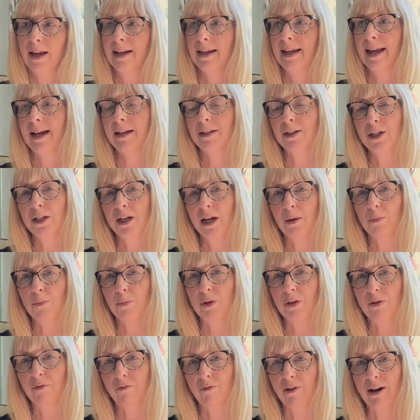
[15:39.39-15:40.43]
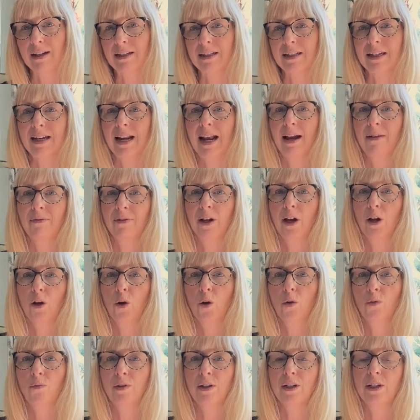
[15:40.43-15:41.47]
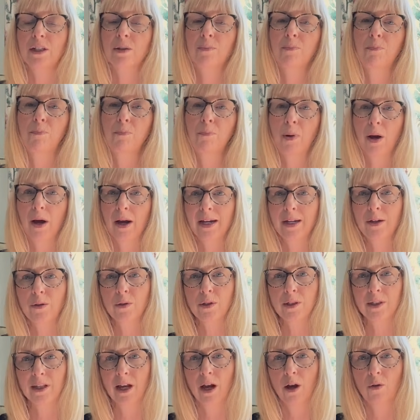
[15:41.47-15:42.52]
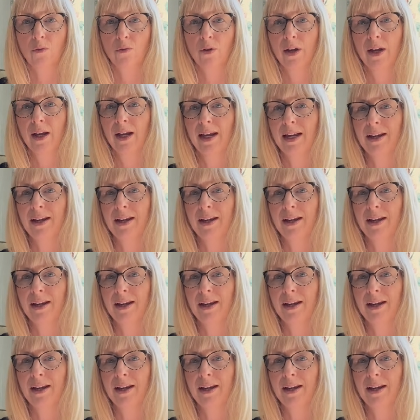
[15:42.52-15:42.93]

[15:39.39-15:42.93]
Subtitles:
catching up with friends and having a coffee just by yourself.